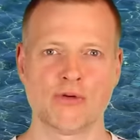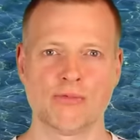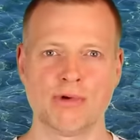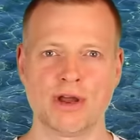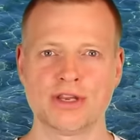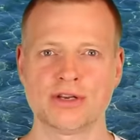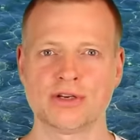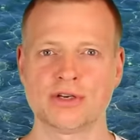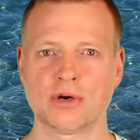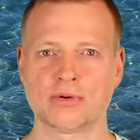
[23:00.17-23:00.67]
where
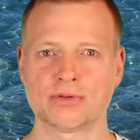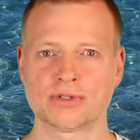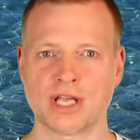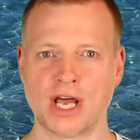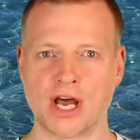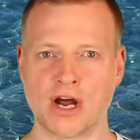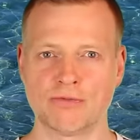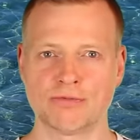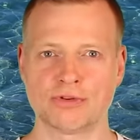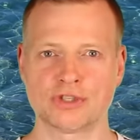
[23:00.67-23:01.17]
you note
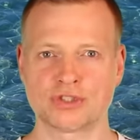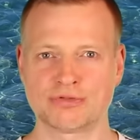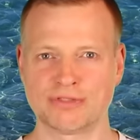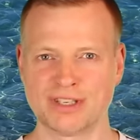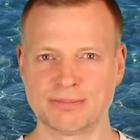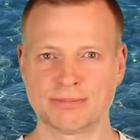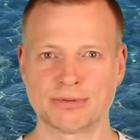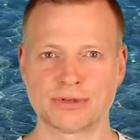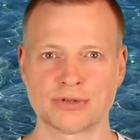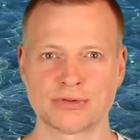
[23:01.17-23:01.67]
down the
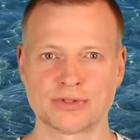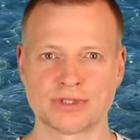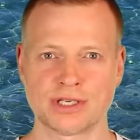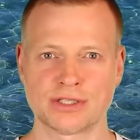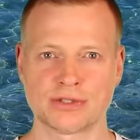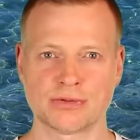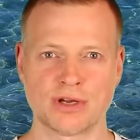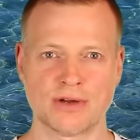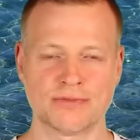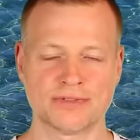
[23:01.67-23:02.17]
three
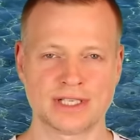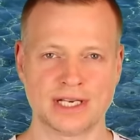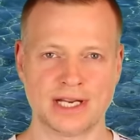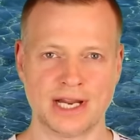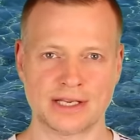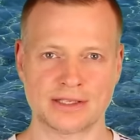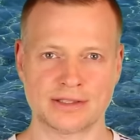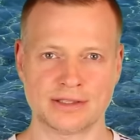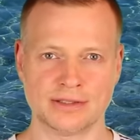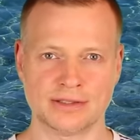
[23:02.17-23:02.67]
producers you have
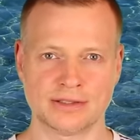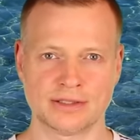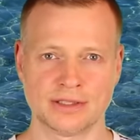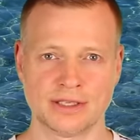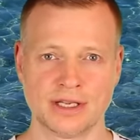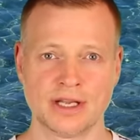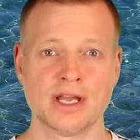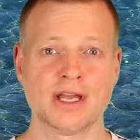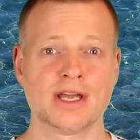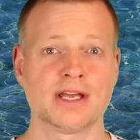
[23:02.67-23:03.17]
selected.
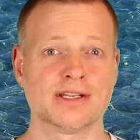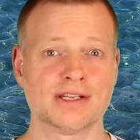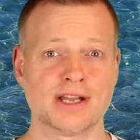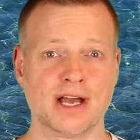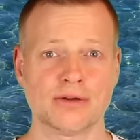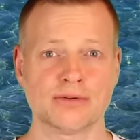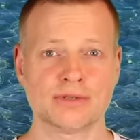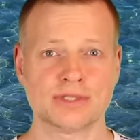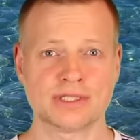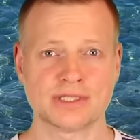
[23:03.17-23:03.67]
Now
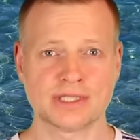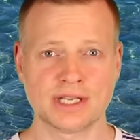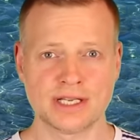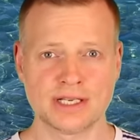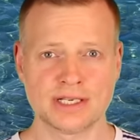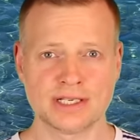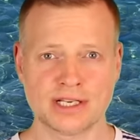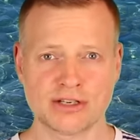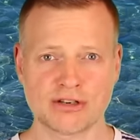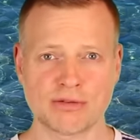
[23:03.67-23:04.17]
you
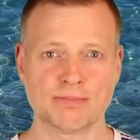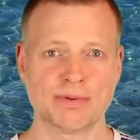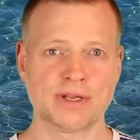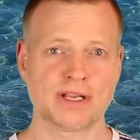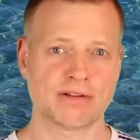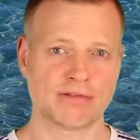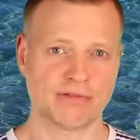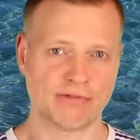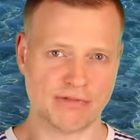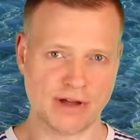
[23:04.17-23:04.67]
still need to
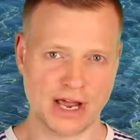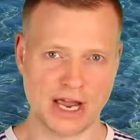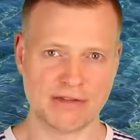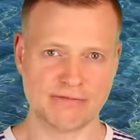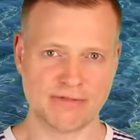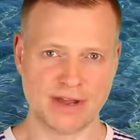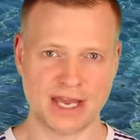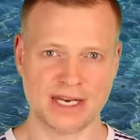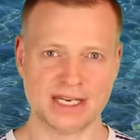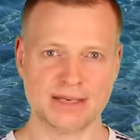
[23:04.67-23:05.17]
pick
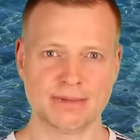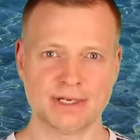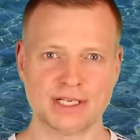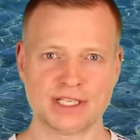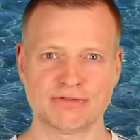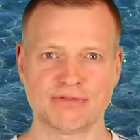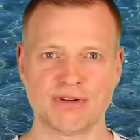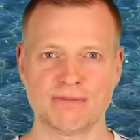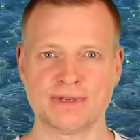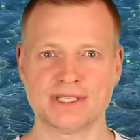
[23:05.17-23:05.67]
five
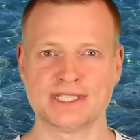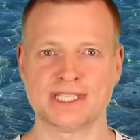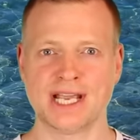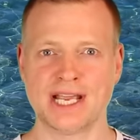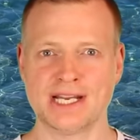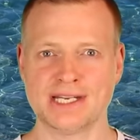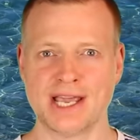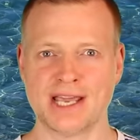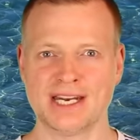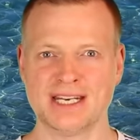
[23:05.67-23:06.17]
animals from the
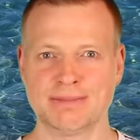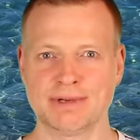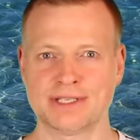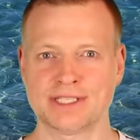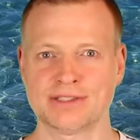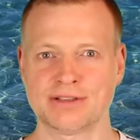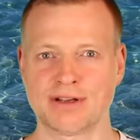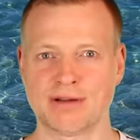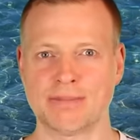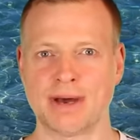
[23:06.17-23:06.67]
ten animals
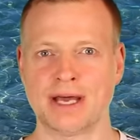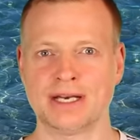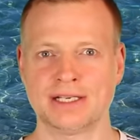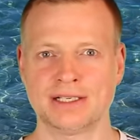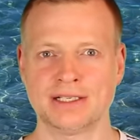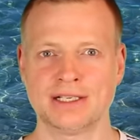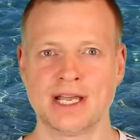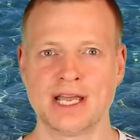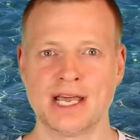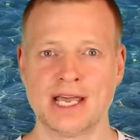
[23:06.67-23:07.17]
in your
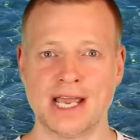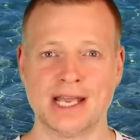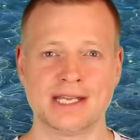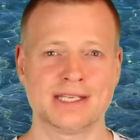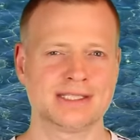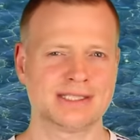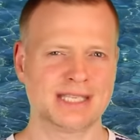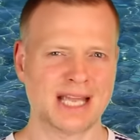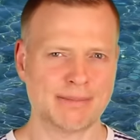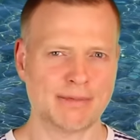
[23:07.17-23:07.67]
bundle and
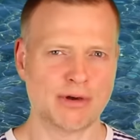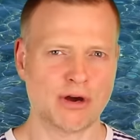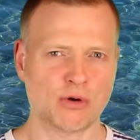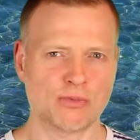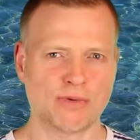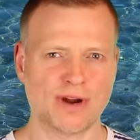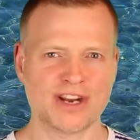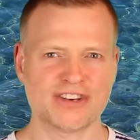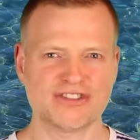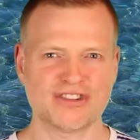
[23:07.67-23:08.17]
somehow
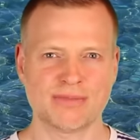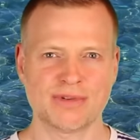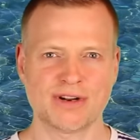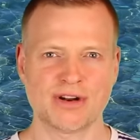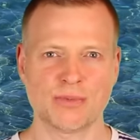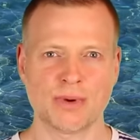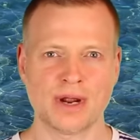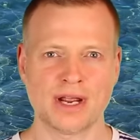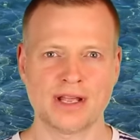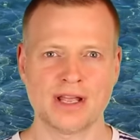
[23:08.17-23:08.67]
arrange them in
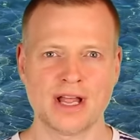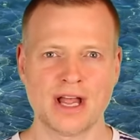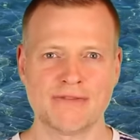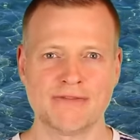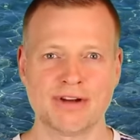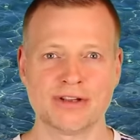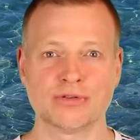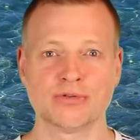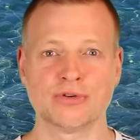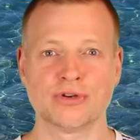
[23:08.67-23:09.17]
a way
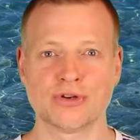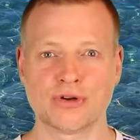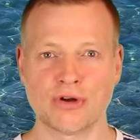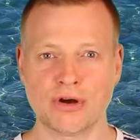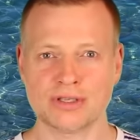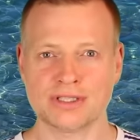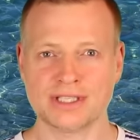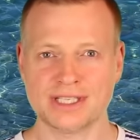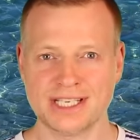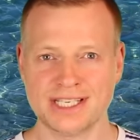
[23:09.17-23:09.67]
they do
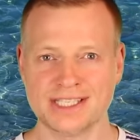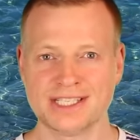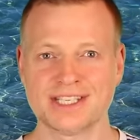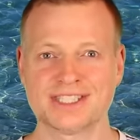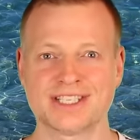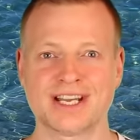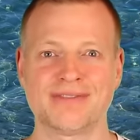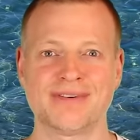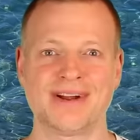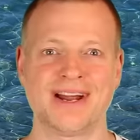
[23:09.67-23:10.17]
not eat
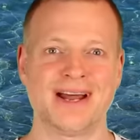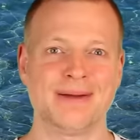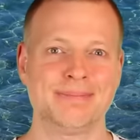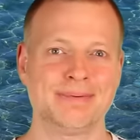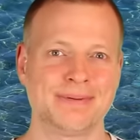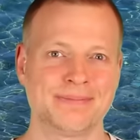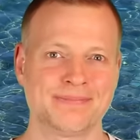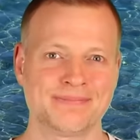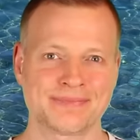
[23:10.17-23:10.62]
each other up,